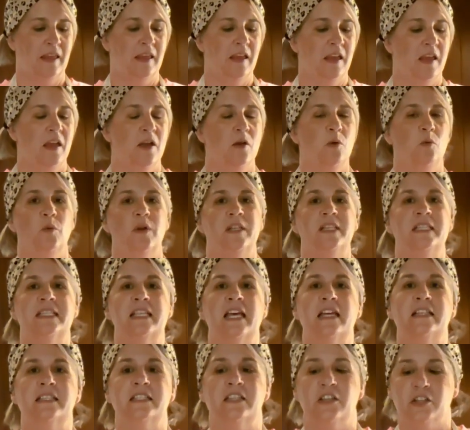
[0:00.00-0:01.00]
Once that's good
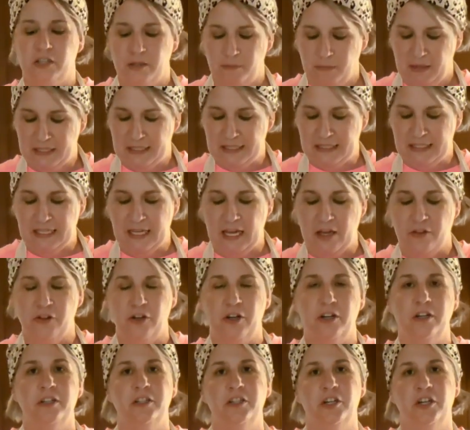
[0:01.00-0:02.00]
and mixed together, you're
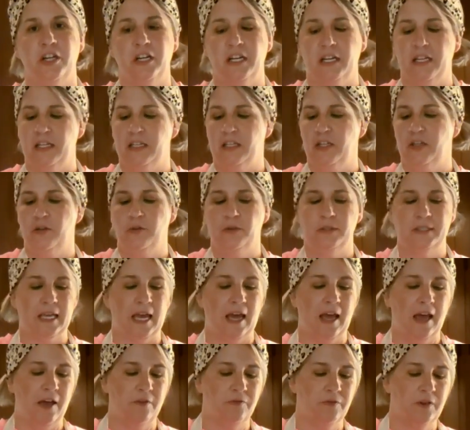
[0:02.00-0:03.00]
gonna use a 1/2
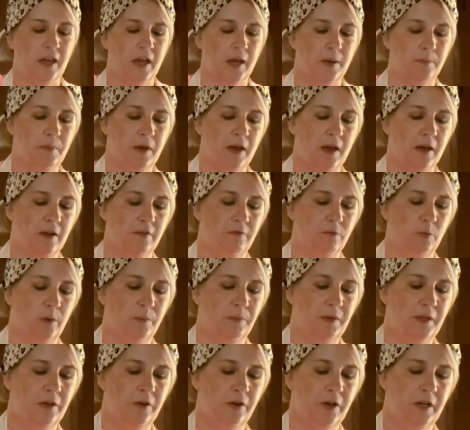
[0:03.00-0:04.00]
cup of whipping
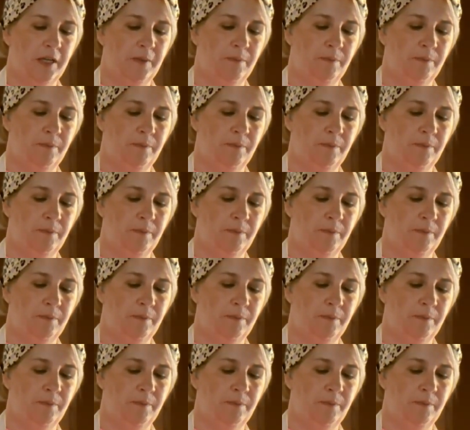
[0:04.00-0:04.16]
cream